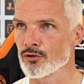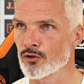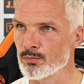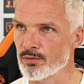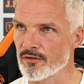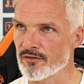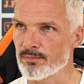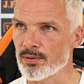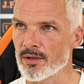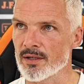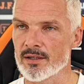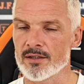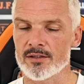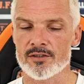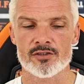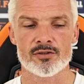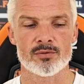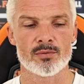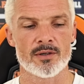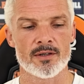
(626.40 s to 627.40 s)
group of
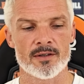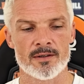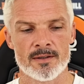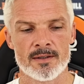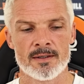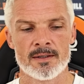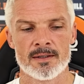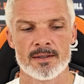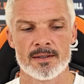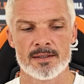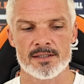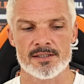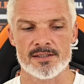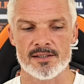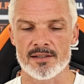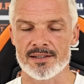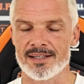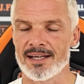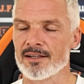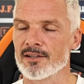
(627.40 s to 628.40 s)
players who are
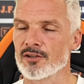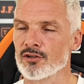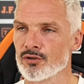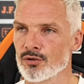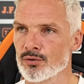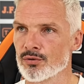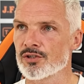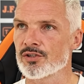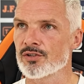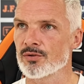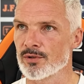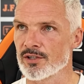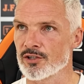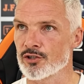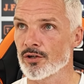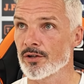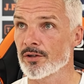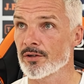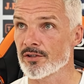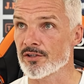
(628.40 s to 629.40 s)
still getting used to
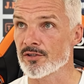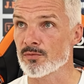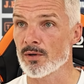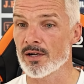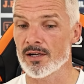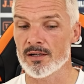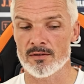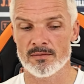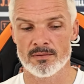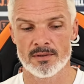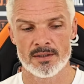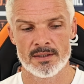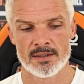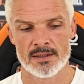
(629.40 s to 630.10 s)
each other as well.